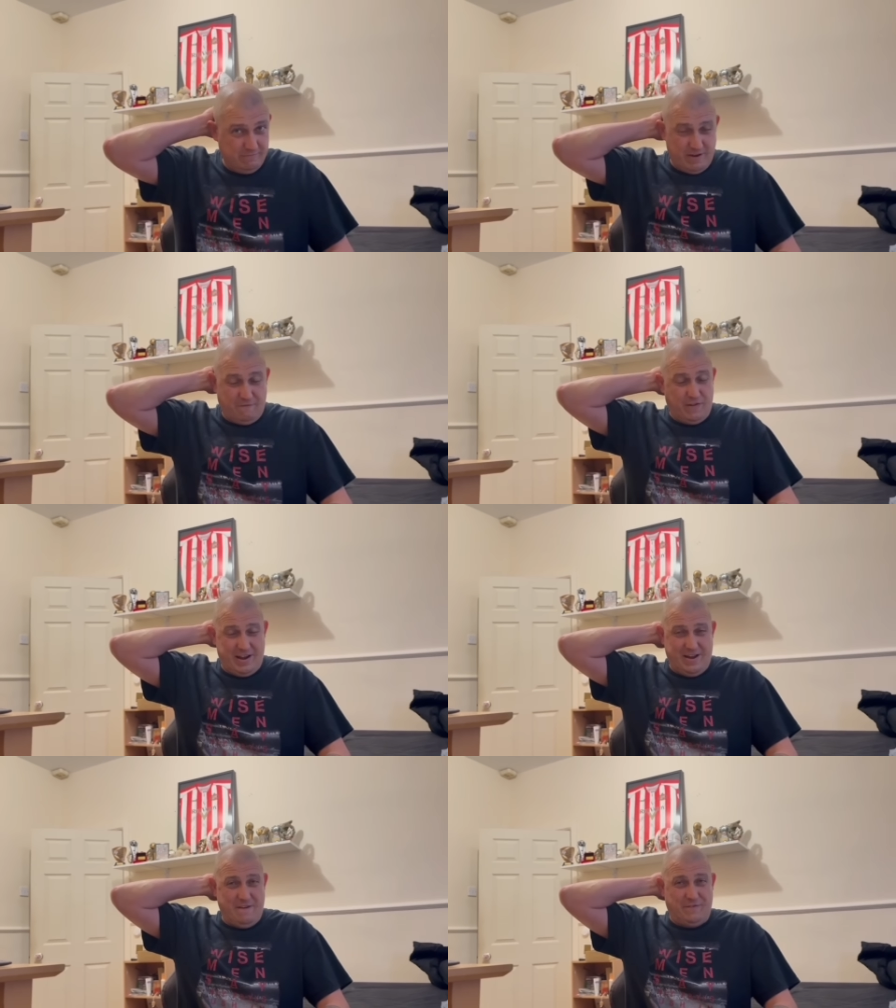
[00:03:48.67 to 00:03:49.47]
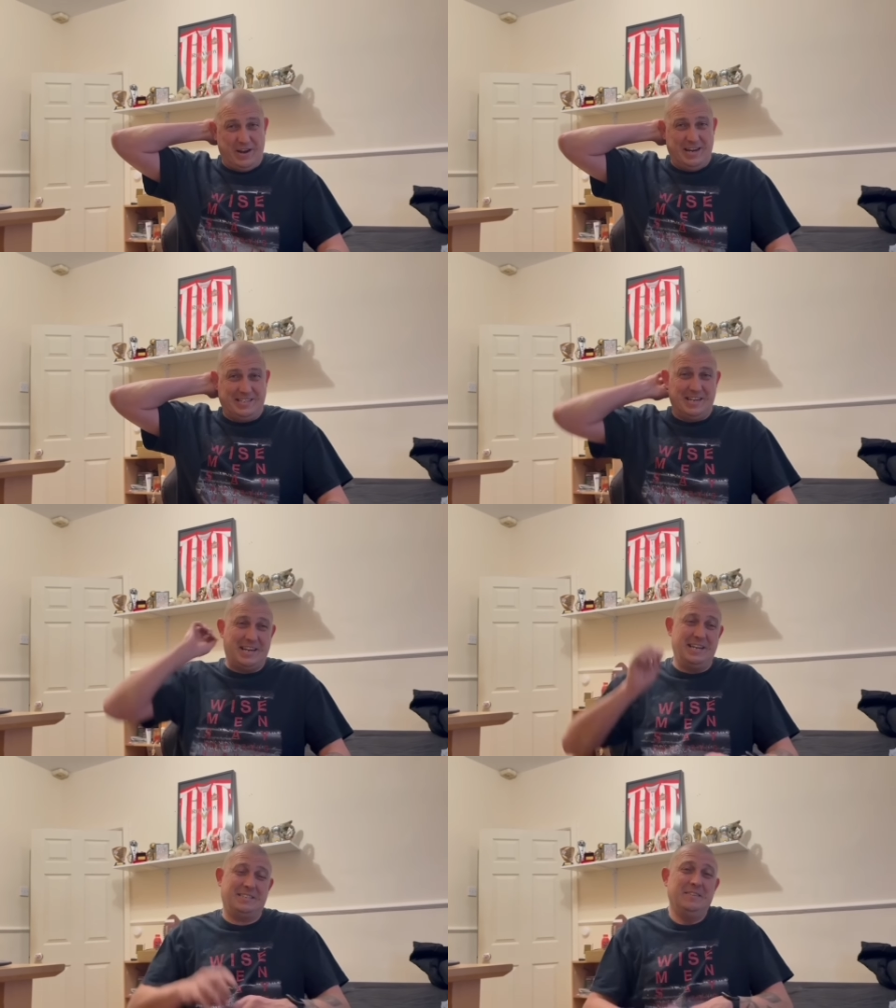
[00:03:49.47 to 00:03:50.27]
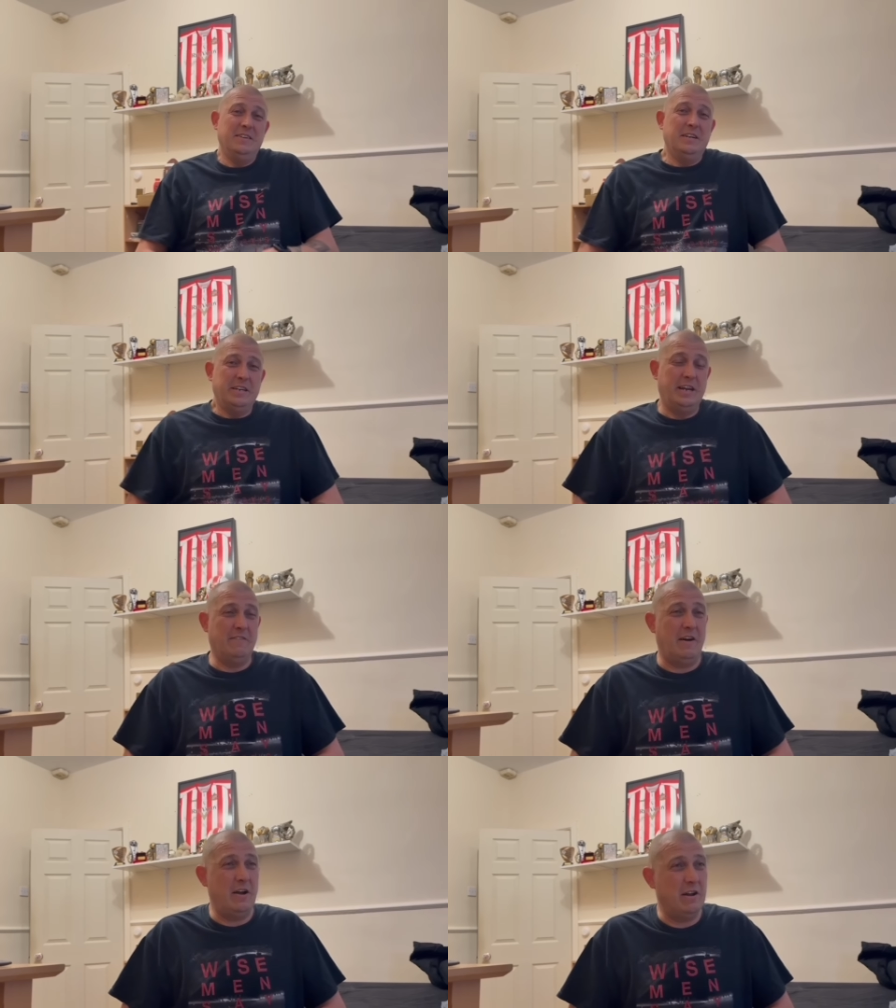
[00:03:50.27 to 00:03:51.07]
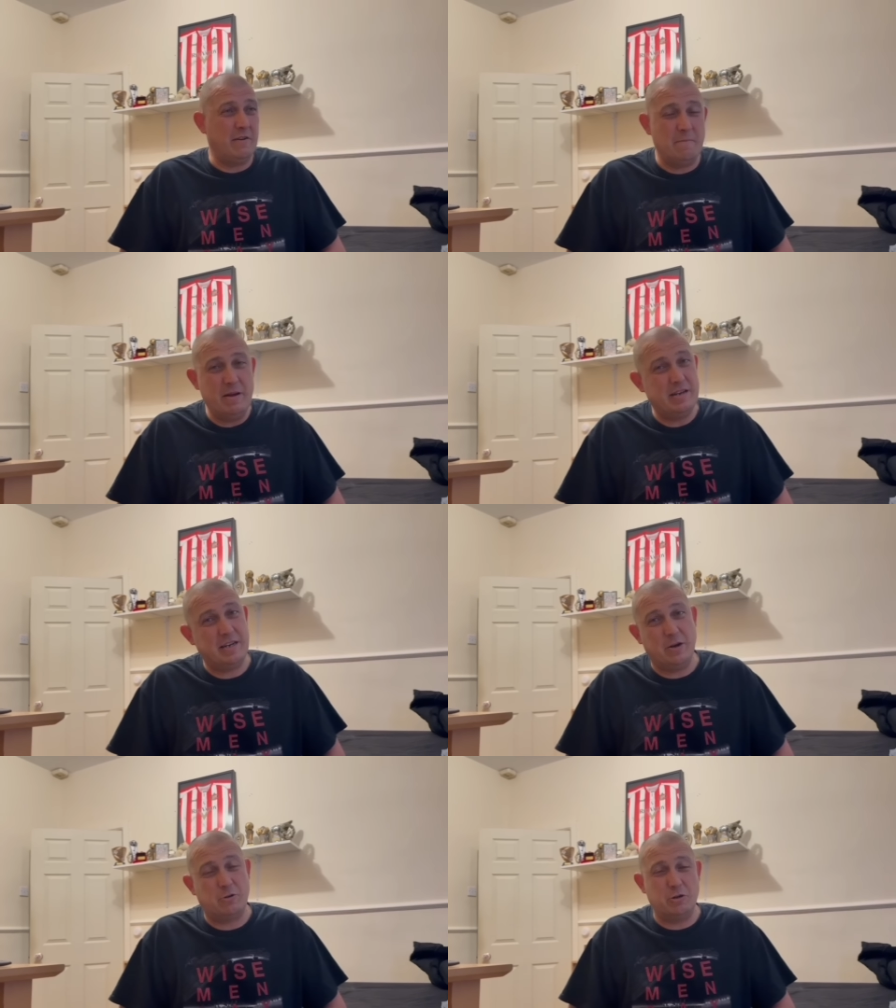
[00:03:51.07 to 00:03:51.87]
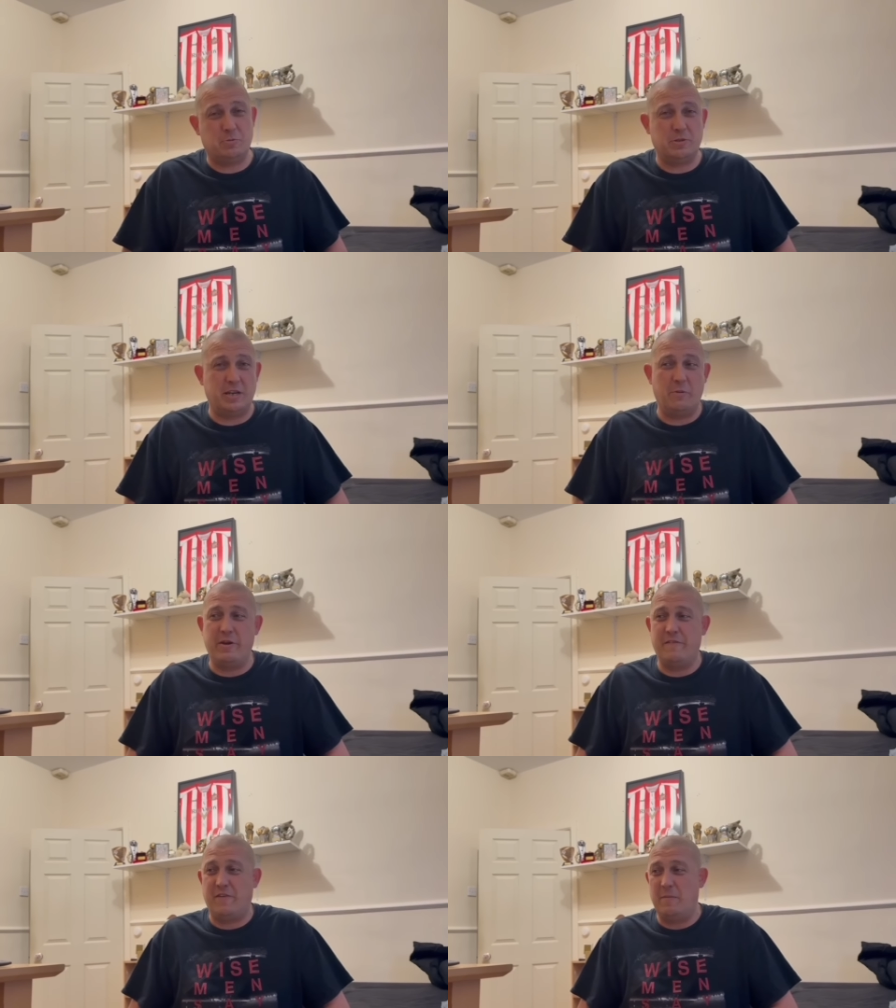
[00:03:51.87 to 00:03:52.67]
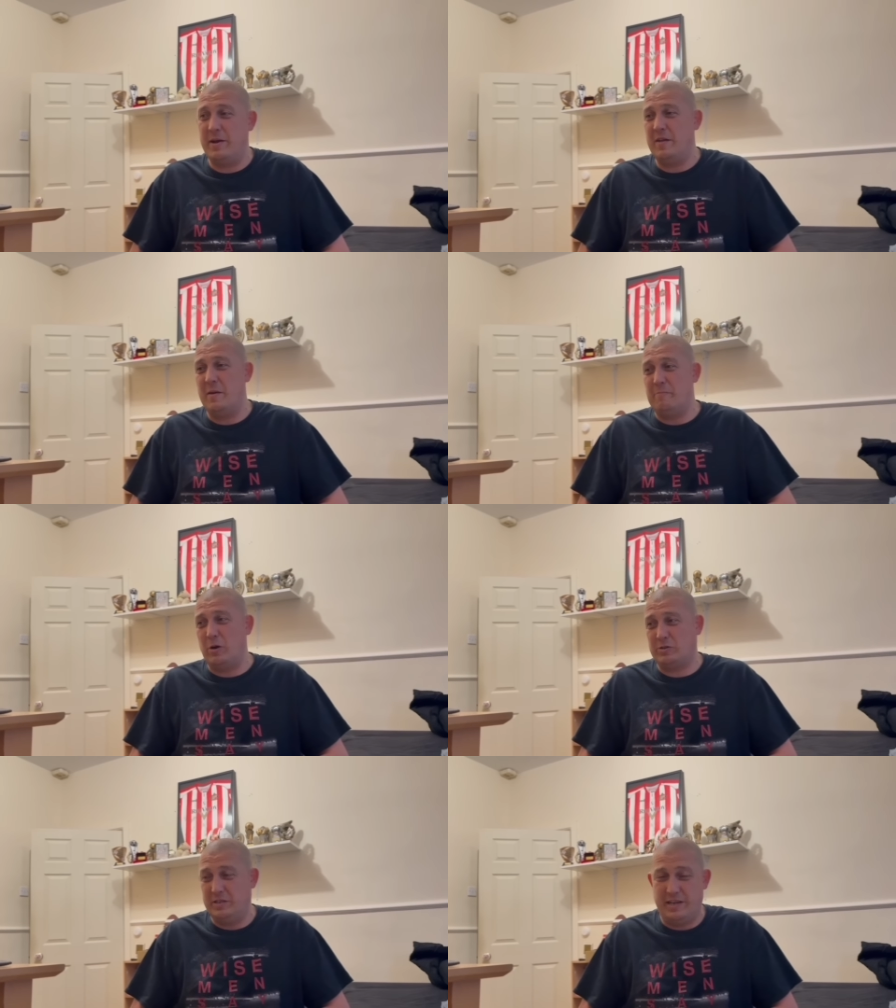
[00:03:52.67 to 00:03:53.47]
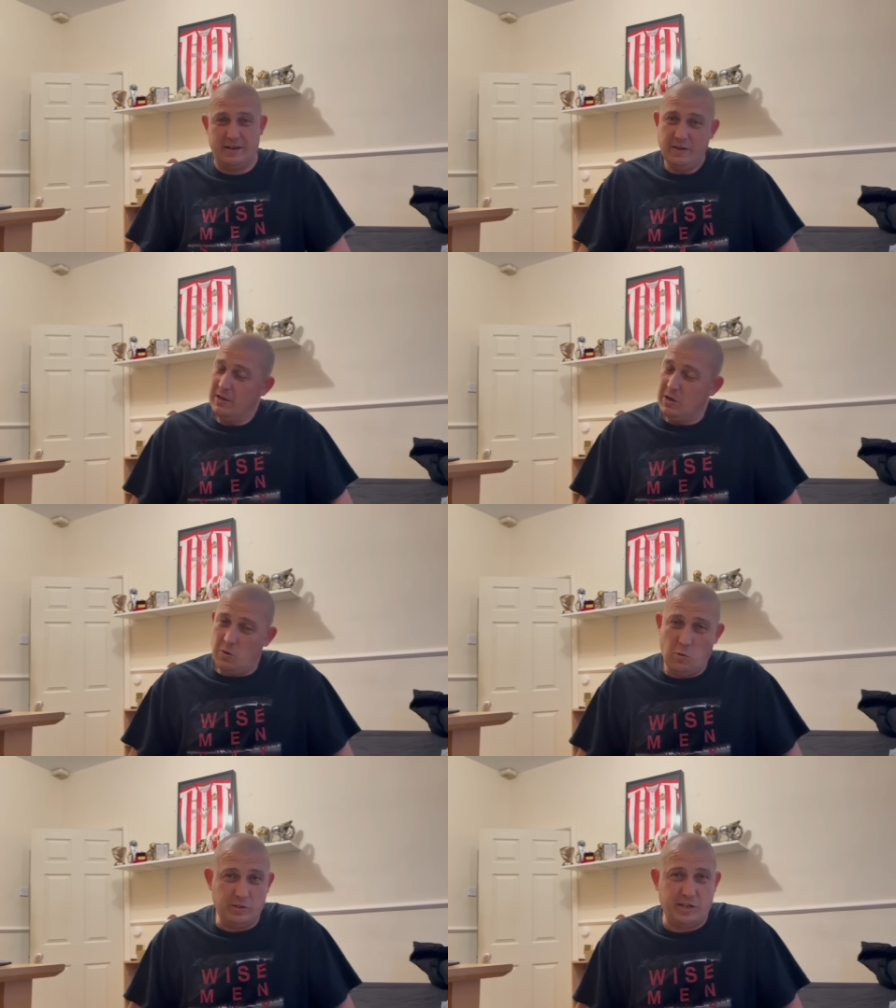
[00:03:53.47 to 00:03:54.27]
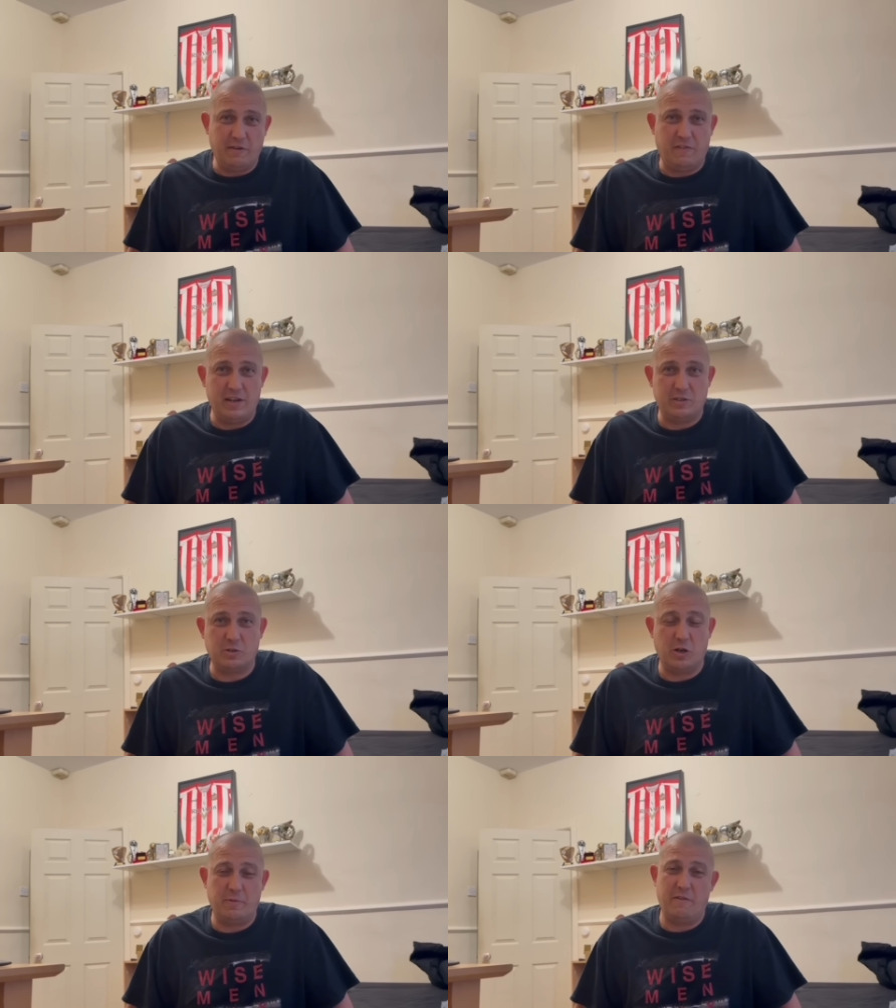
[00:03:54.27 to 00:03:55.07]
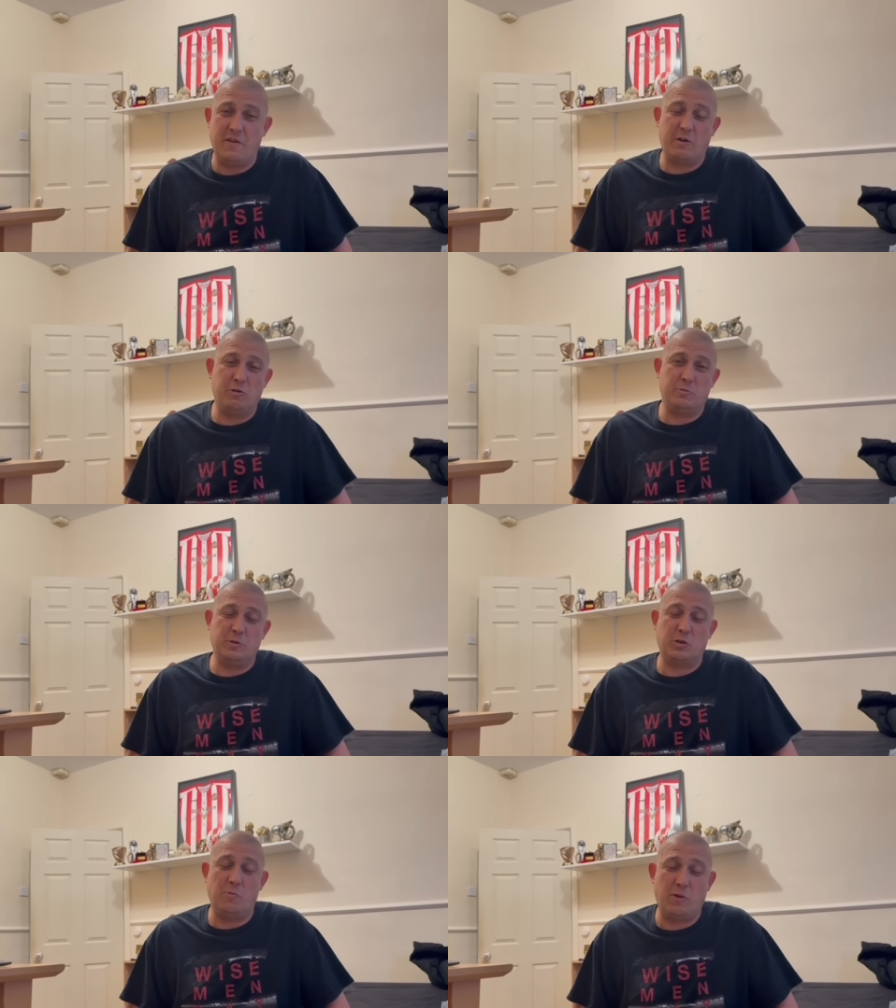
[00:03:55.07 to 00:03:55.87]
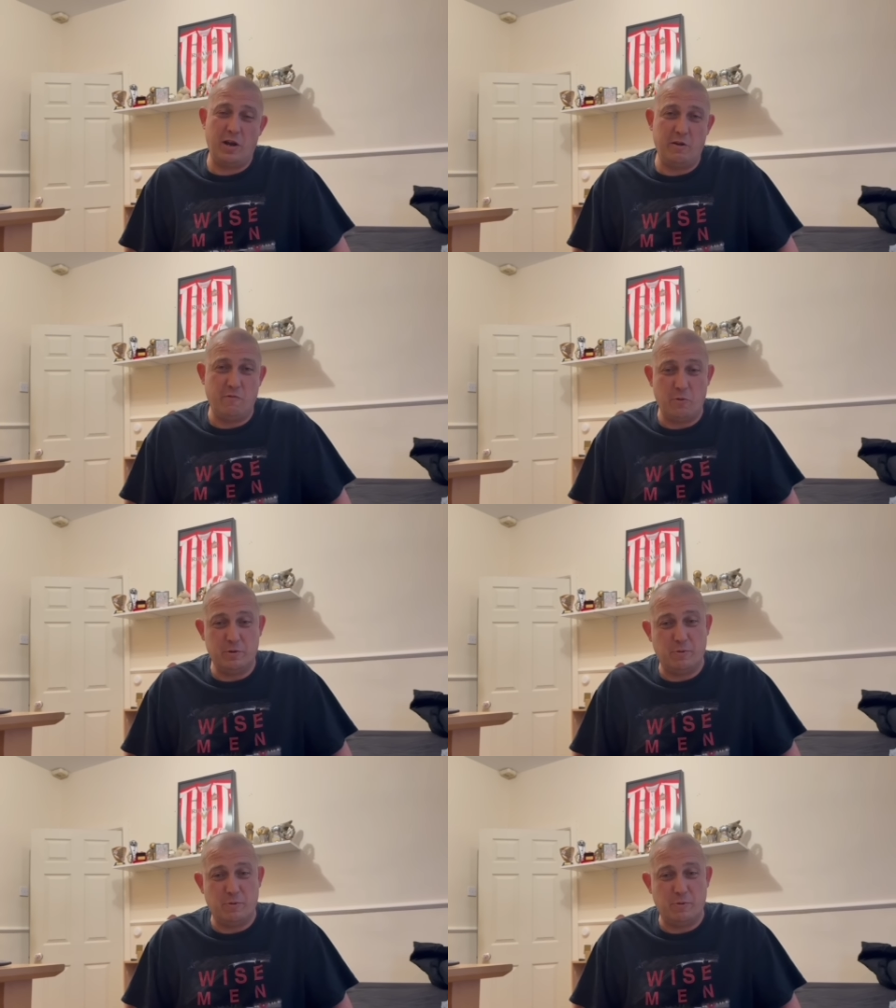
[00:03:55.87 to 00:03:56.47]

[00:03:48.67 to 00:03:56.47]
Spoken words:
If that is the case, I'll have a mint day on Christmas Day with your family, and then Boxing Day, one set of fans is going to have their Christmas completely ruined.